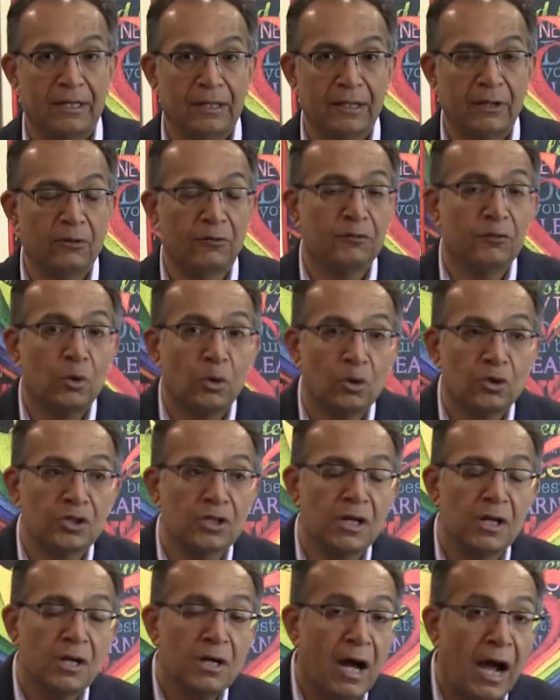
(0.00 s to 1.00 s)
And then of
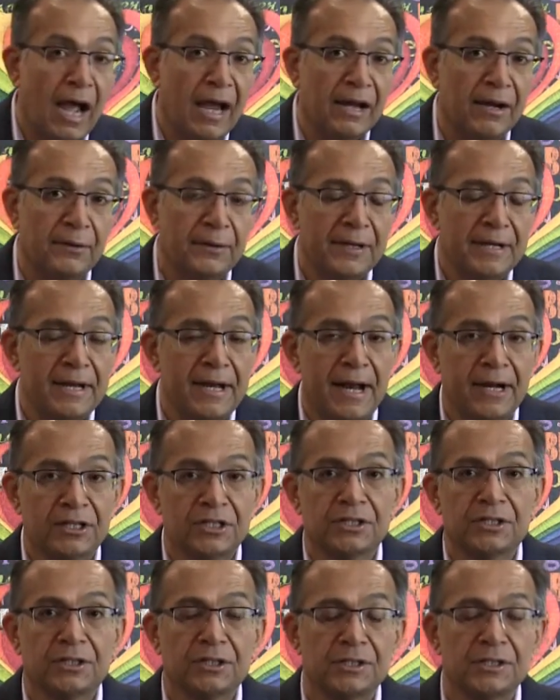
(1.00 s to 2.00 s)
course, IRA
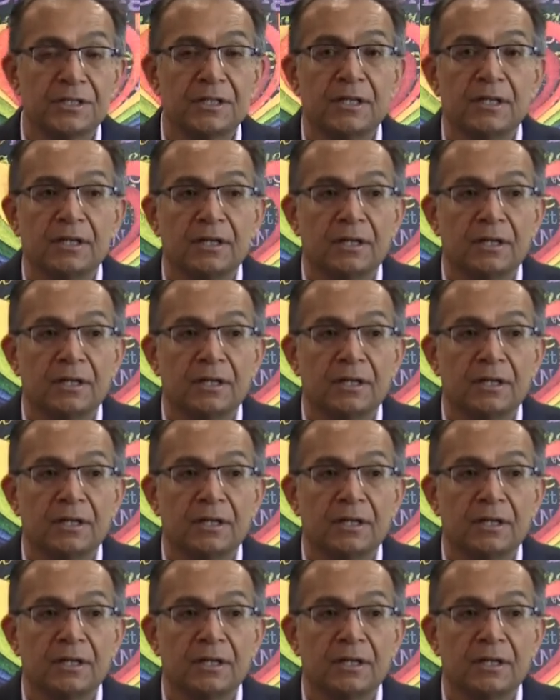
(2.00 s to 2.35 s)
deductions,